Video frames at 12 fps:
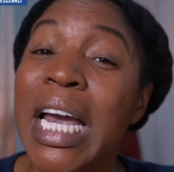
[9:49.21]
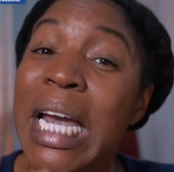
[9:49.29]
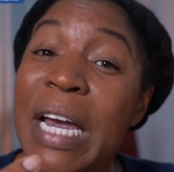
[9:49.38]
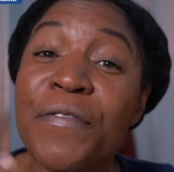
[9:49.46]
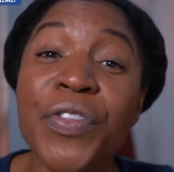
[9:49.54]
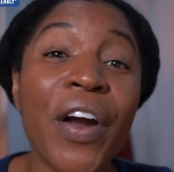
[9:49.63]

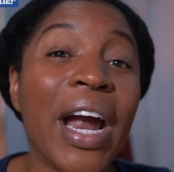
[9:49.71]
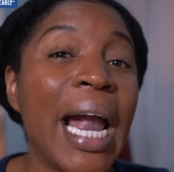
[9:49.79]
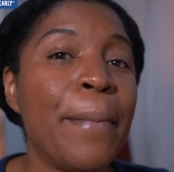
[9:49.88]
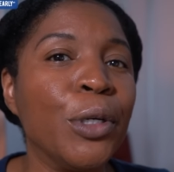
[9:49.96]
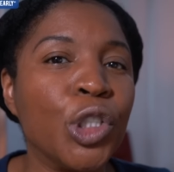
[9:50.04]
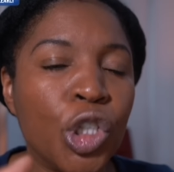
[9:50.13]
If they're
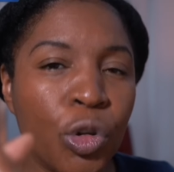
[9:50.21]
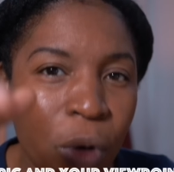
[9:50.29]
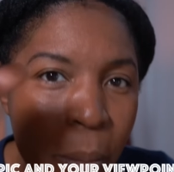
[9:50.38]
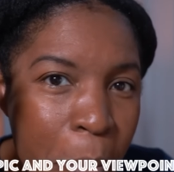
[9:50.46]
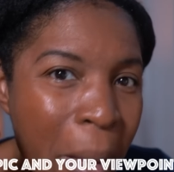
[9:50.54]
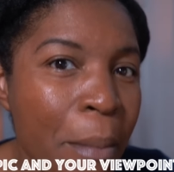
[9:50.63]
able to
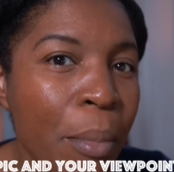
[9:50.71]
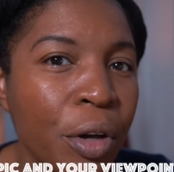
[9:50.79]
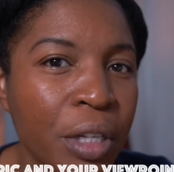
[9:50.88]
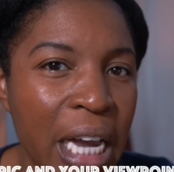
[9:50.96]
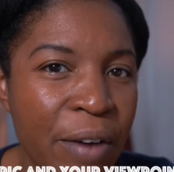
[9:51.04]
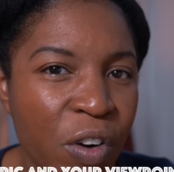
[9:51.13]
remember
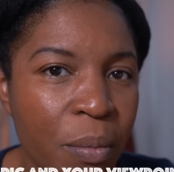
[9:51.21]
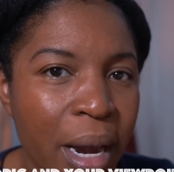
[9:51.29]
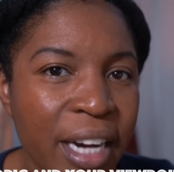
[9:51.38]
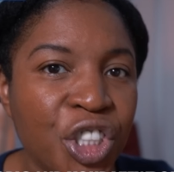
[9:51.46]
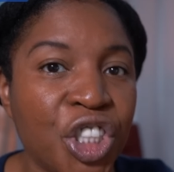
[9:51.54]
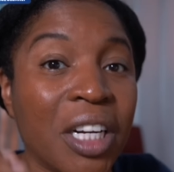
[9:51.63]
the
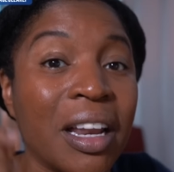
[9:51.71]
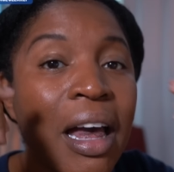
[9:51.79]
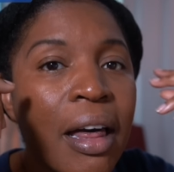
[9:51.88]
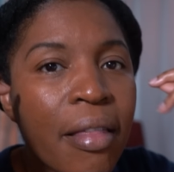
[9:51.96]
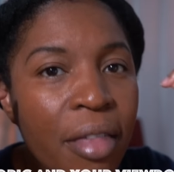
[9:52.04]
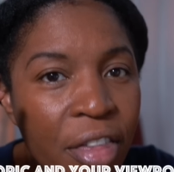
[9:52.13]
information,
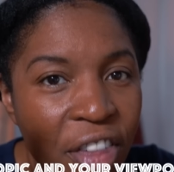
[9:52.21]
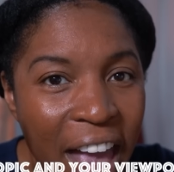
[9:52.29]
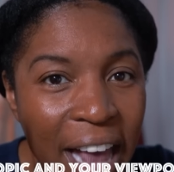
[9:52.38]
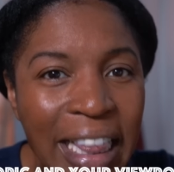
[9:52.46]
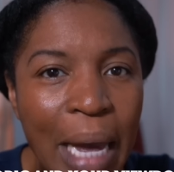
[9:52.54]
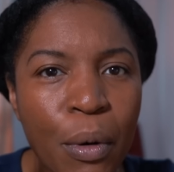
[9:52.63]

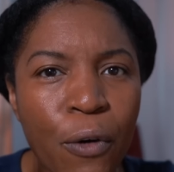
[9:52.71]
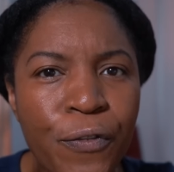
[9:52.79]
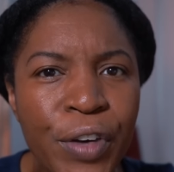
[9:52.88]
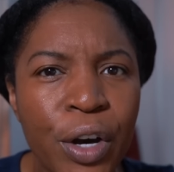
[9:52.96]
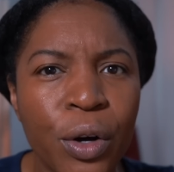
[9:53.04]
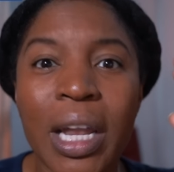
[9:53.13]
then they will
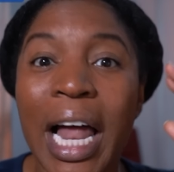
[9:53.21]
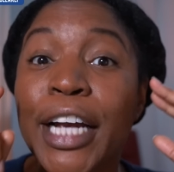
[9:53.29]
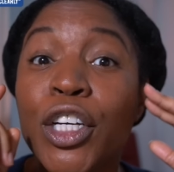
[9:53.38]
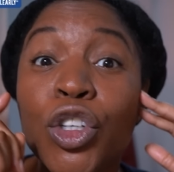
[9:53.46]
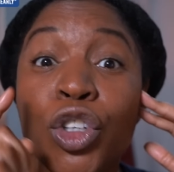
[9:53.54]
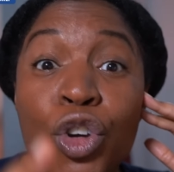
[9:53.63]
feel
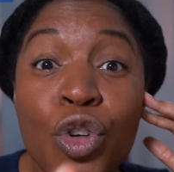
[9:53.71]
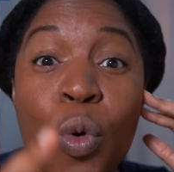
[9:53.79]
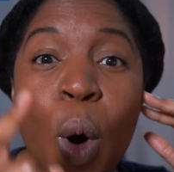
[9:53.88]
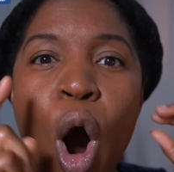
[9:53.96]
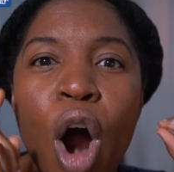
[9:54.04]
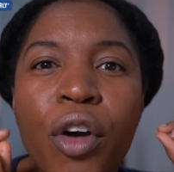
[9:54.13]
like
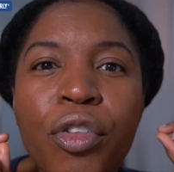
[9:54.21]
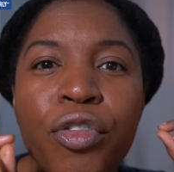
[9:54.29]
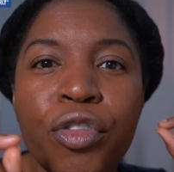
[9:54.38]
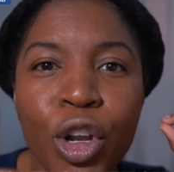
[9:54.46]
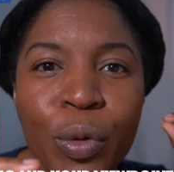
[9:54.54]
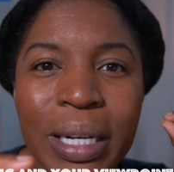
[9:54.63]
you are
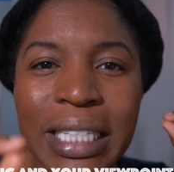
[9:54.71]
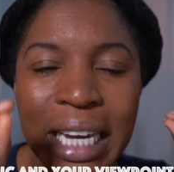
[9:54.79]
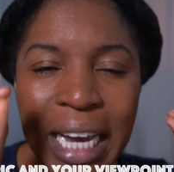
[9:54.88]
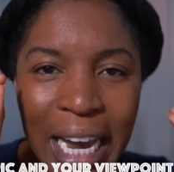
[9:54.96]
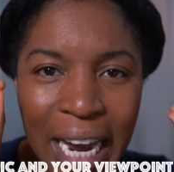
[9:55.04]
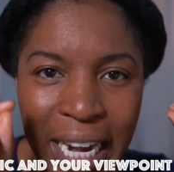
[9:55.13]
fluent
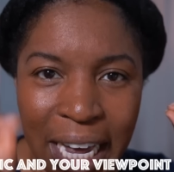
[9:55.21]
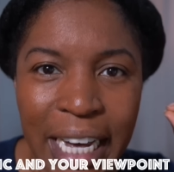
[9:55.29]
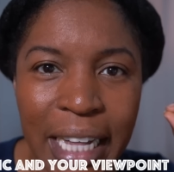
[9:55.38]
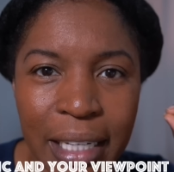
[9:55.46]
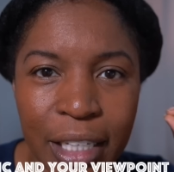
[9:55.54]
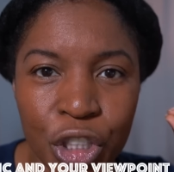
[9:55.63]
in
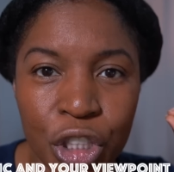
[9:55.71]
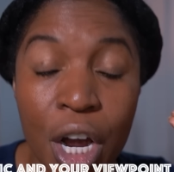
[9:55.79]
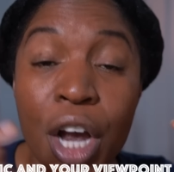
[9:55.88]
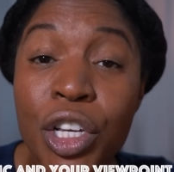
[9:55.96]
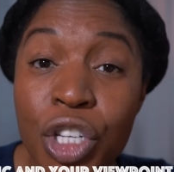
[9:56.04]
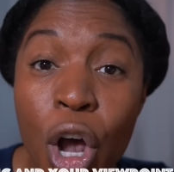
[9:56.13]
English.
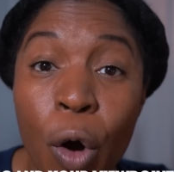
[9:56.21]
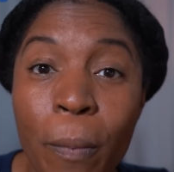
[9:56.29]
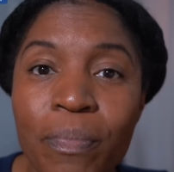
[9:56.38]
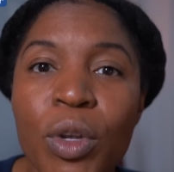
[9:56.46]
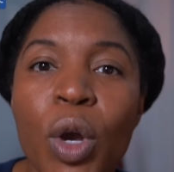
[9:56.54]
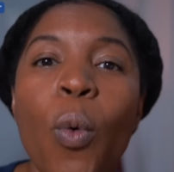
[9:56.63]

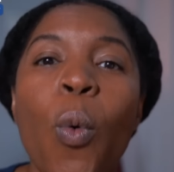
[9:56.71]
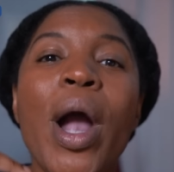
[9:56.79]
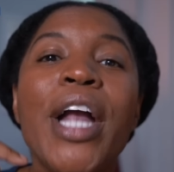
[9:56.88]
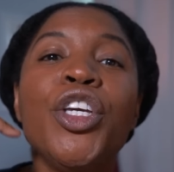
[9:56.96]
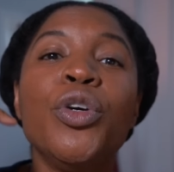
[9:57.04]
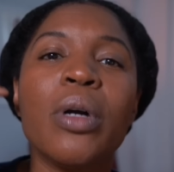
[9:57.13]
So
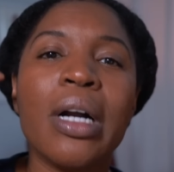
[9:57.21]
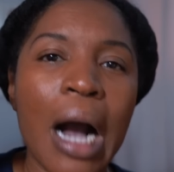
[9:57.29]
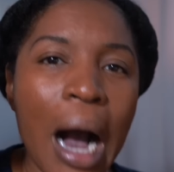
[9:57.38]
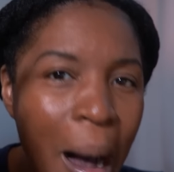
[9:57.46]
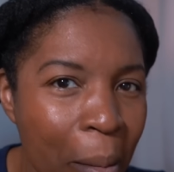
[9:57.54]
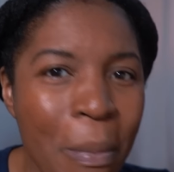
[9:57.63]
when you
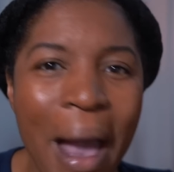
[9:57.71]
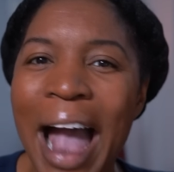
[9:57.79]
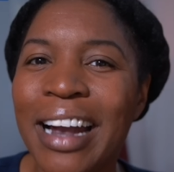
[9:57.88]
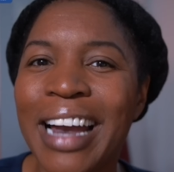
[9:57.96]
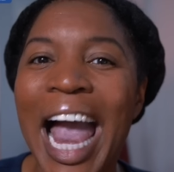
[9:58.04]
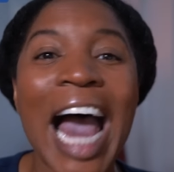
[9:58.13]
come
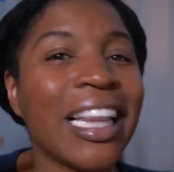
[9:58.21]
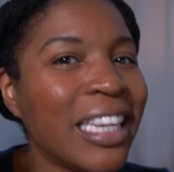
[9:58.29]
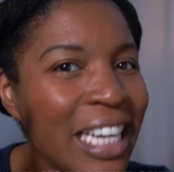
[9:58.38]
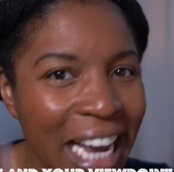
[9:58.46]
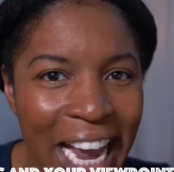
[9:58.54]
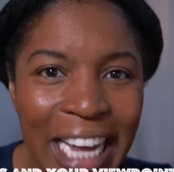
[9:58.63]
back at
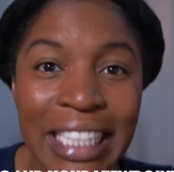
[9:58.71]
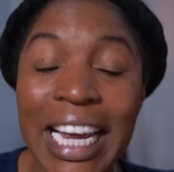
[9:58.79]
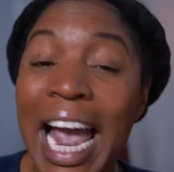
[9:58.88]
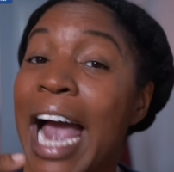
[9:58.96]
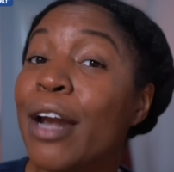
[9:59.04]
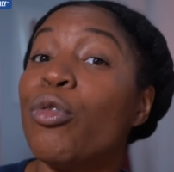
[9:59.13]
the end
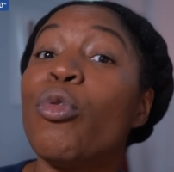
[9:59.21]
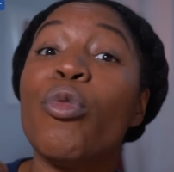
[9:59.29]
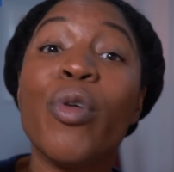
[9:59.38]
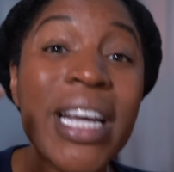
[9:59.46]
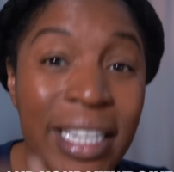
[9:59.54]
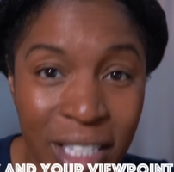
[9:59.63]
and
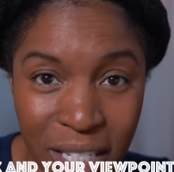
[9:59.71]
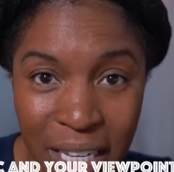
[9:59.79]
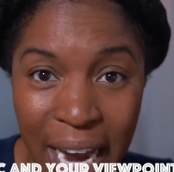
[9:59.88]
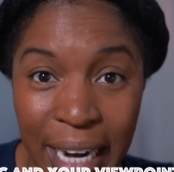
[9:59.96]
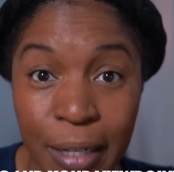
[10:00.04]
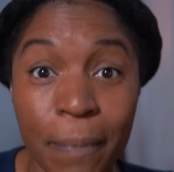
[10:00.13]

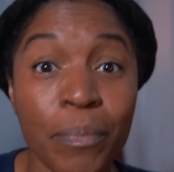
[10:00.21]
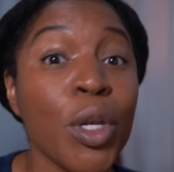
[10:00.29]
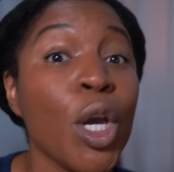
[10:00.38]
restate,